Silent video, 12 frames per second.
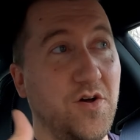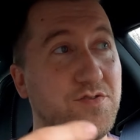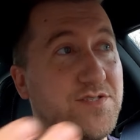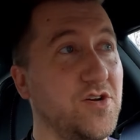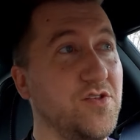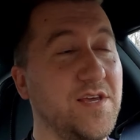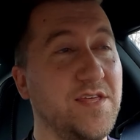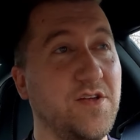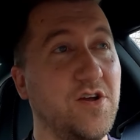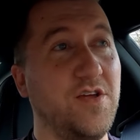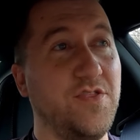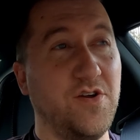certainly
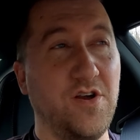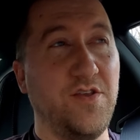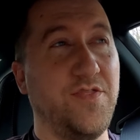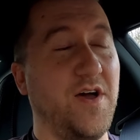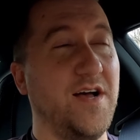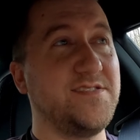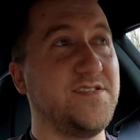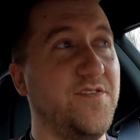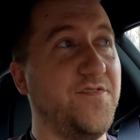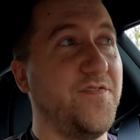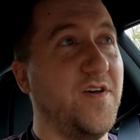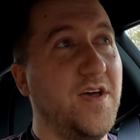there are thoughts
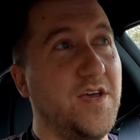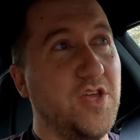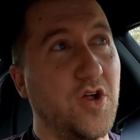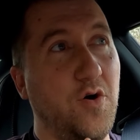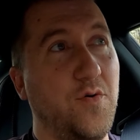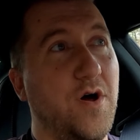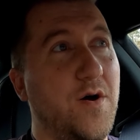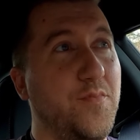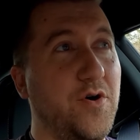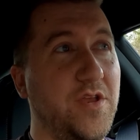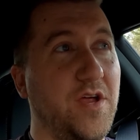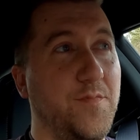of,
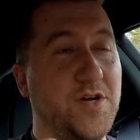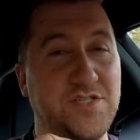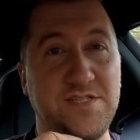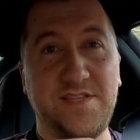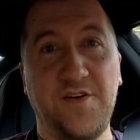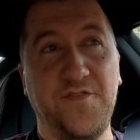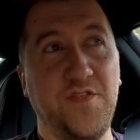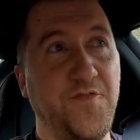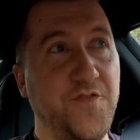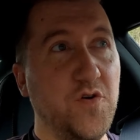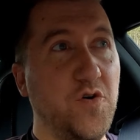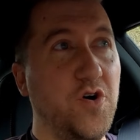put a bunch of stuff in the
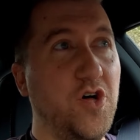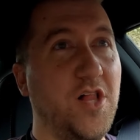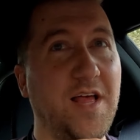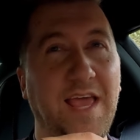fuel